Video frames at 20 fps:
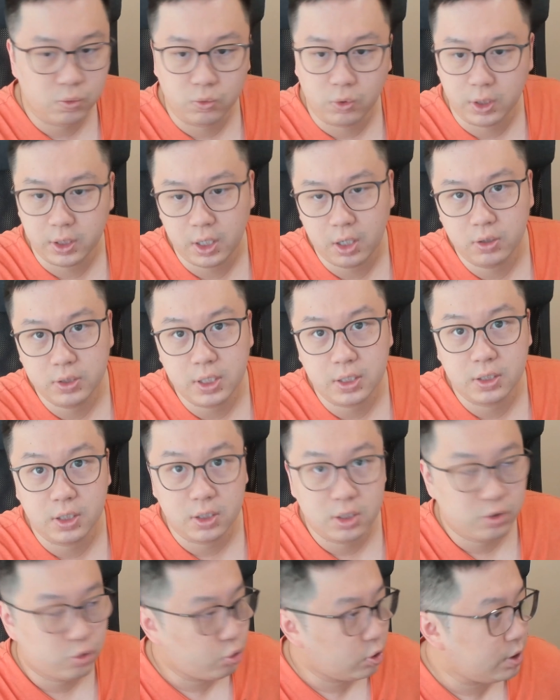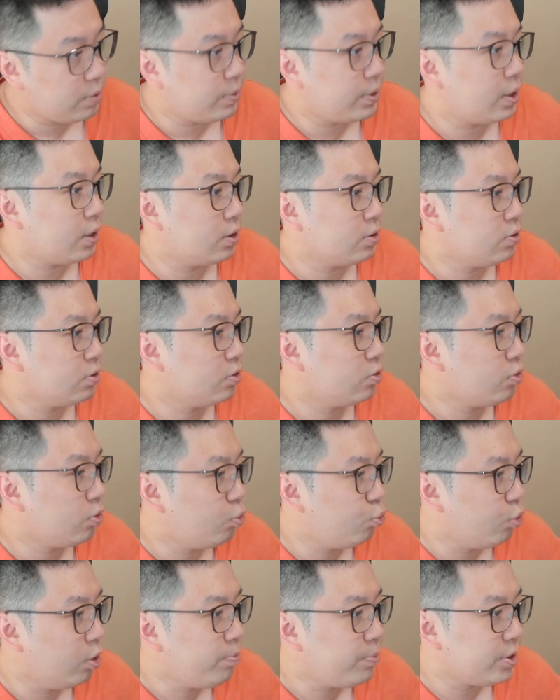choice. Why?
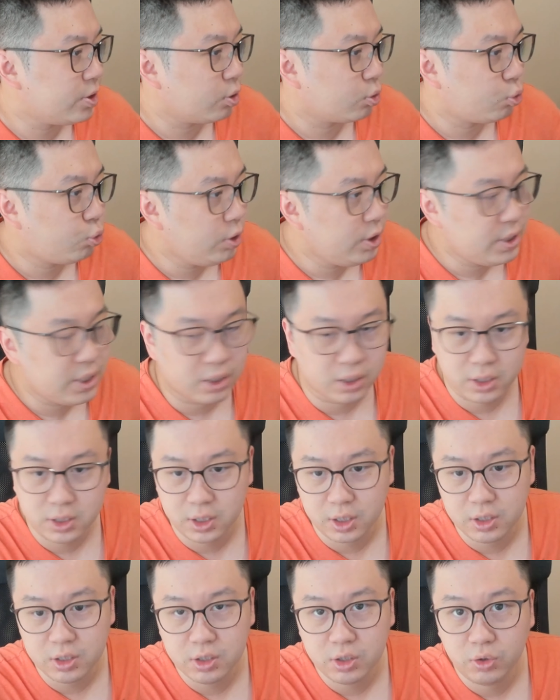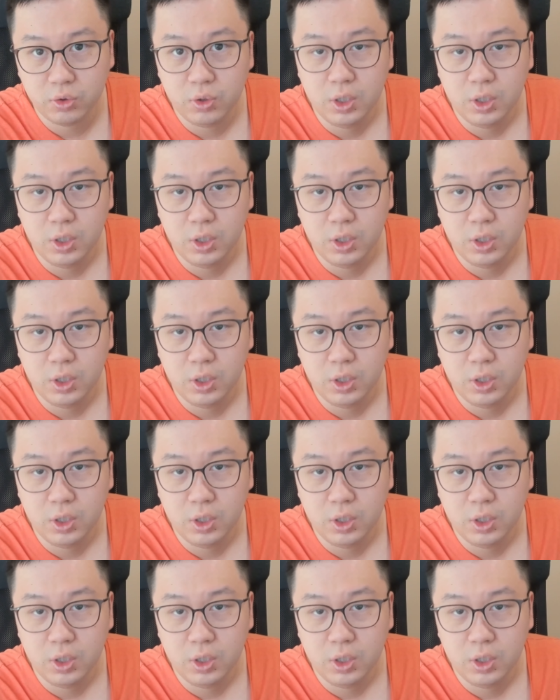Because at higher price,